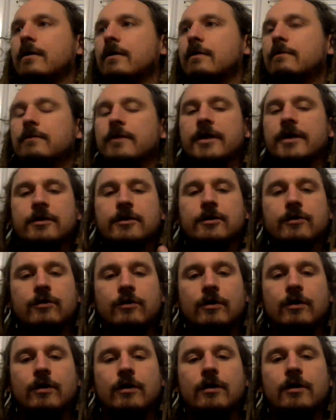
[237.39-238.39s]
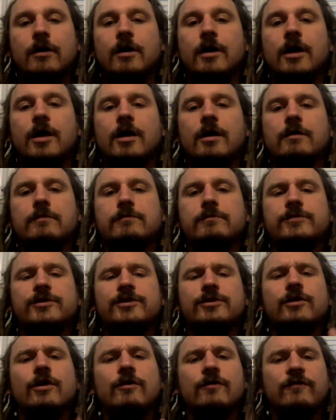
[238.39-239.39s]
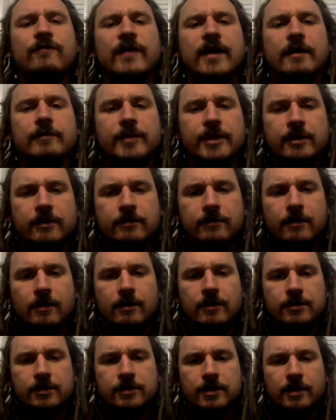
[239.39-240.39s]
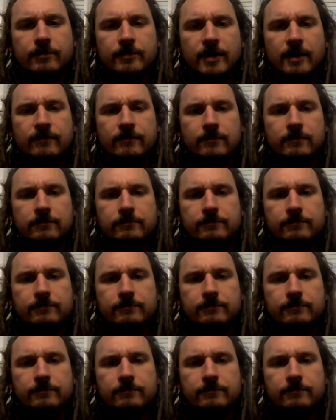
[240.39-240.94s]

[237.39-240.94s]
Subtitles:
like your soul family on some level.